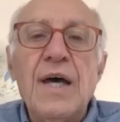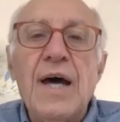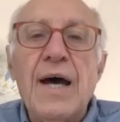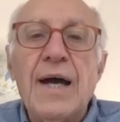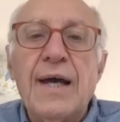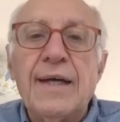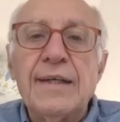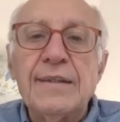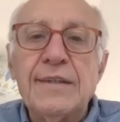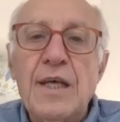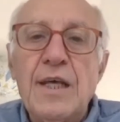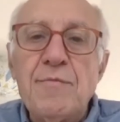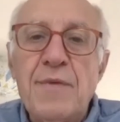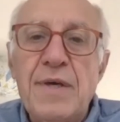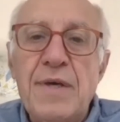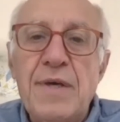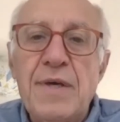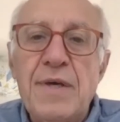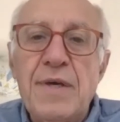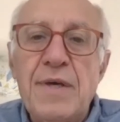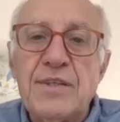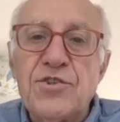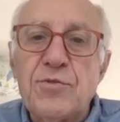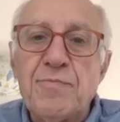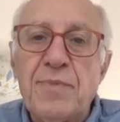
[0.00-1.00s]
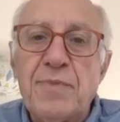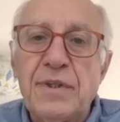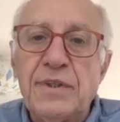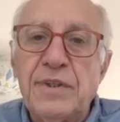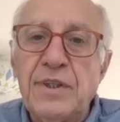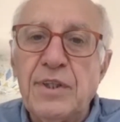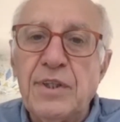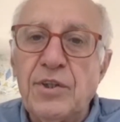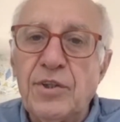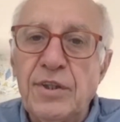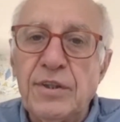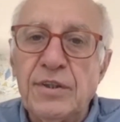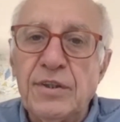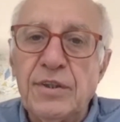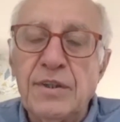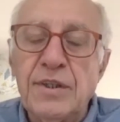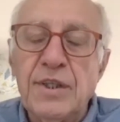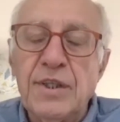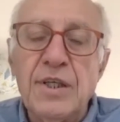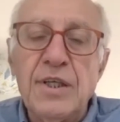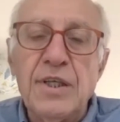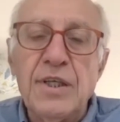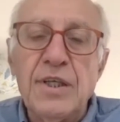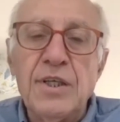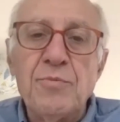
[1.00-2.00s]
academics, particularly in
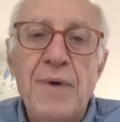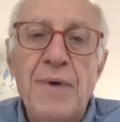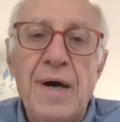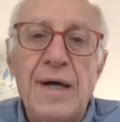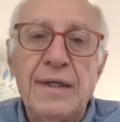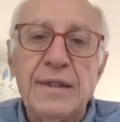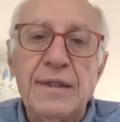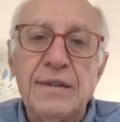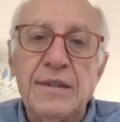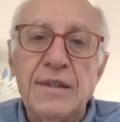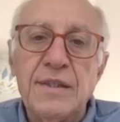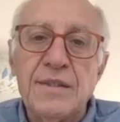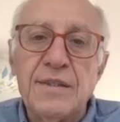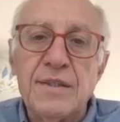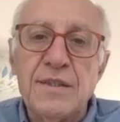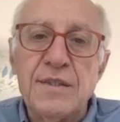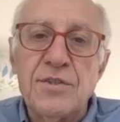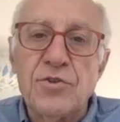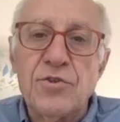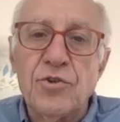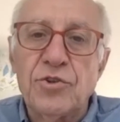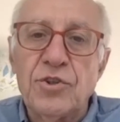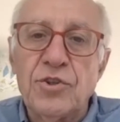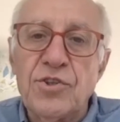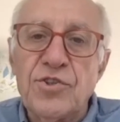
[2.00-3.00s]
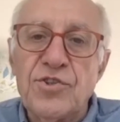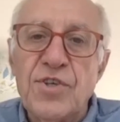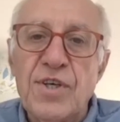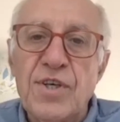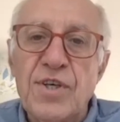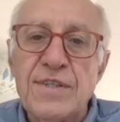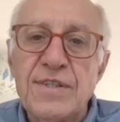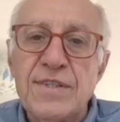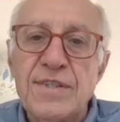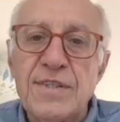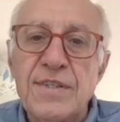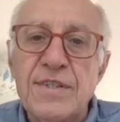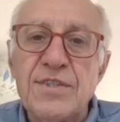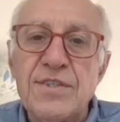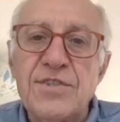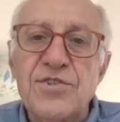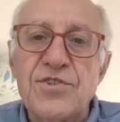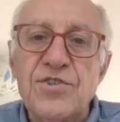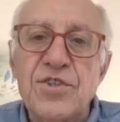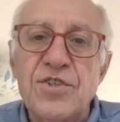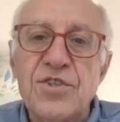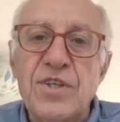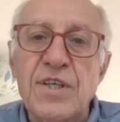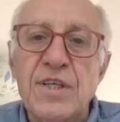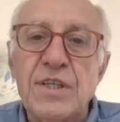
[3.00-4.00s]
the humanities and social
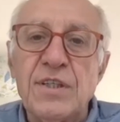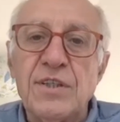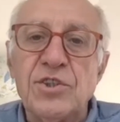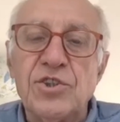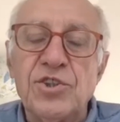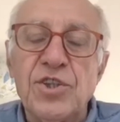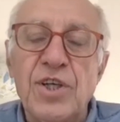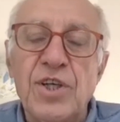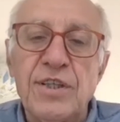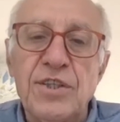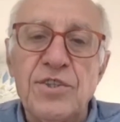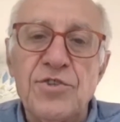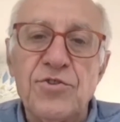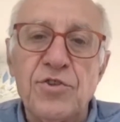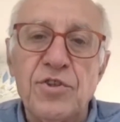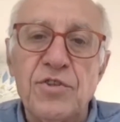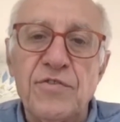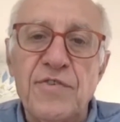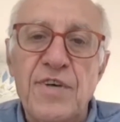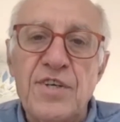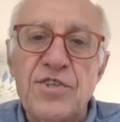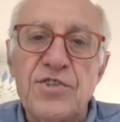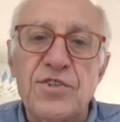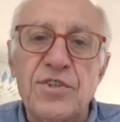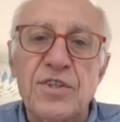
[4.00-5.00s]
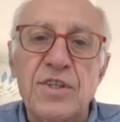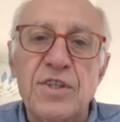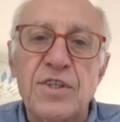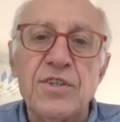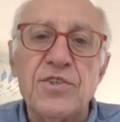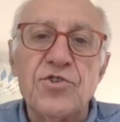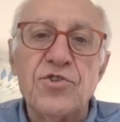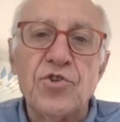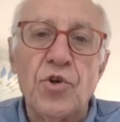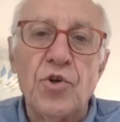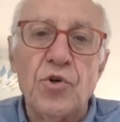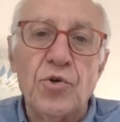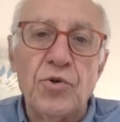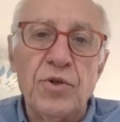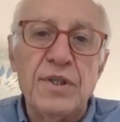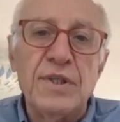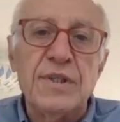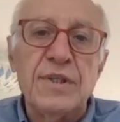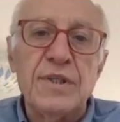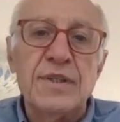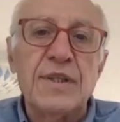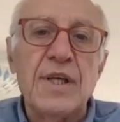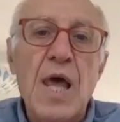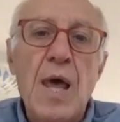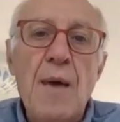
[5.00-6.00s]
sciences in Chinese universities, saw it.
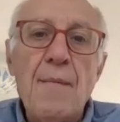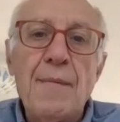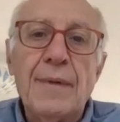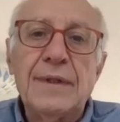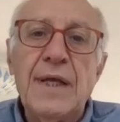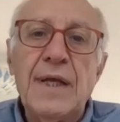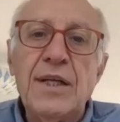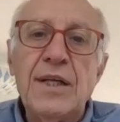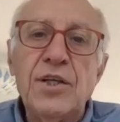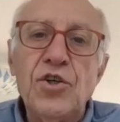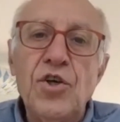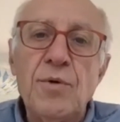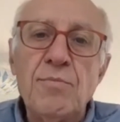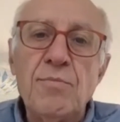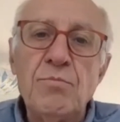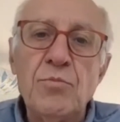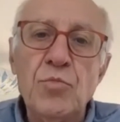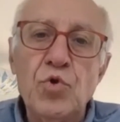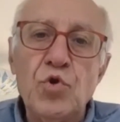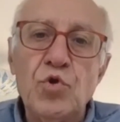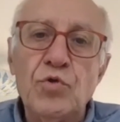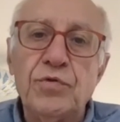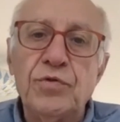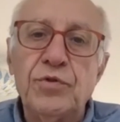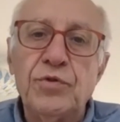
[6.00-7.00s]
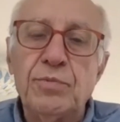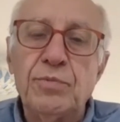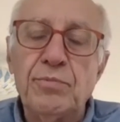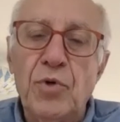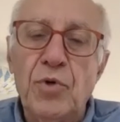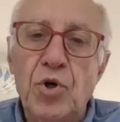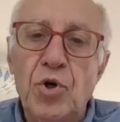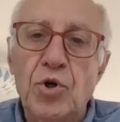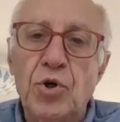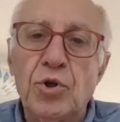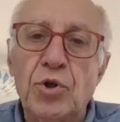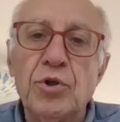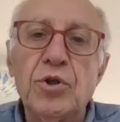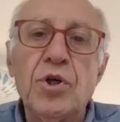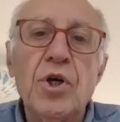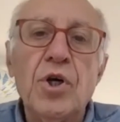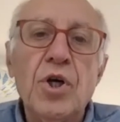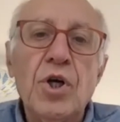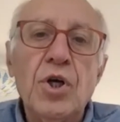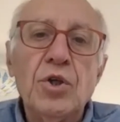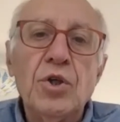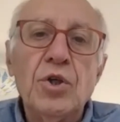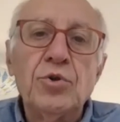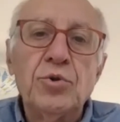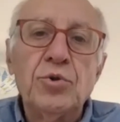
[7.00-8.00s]
But then you moved more
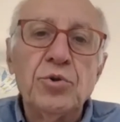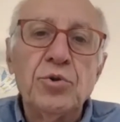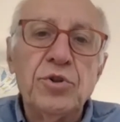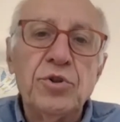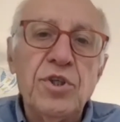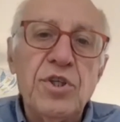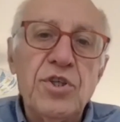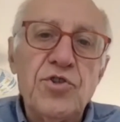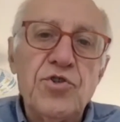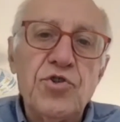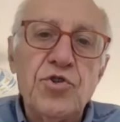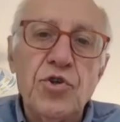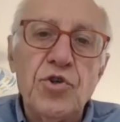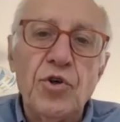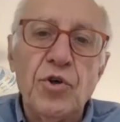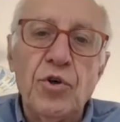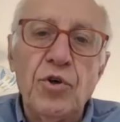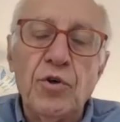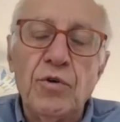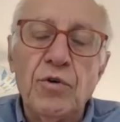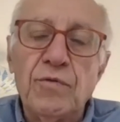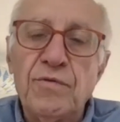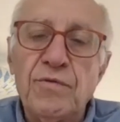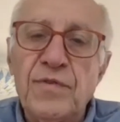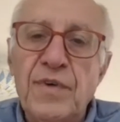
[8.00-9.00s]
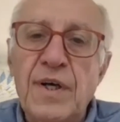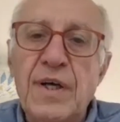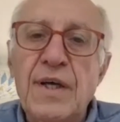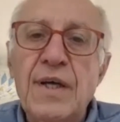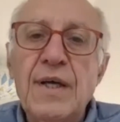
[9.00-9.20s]
to the issue of